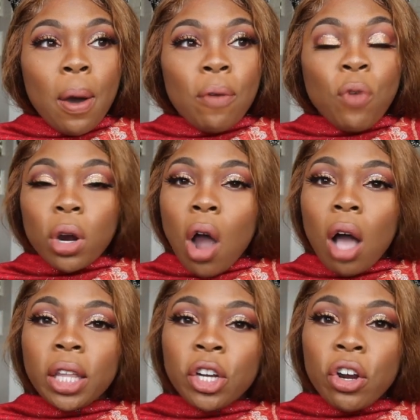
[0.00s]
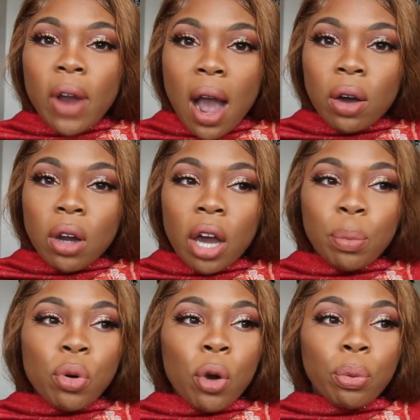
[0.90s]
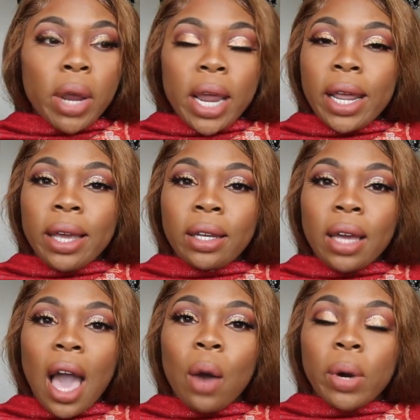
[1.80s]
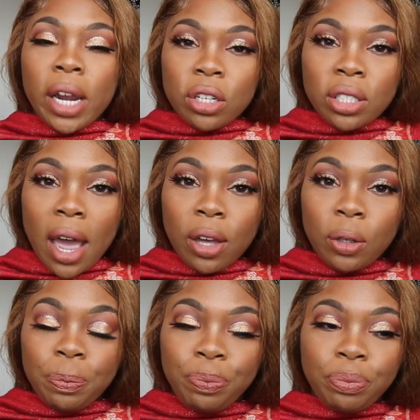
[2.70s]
for calling her out on appropriating our hairstyle.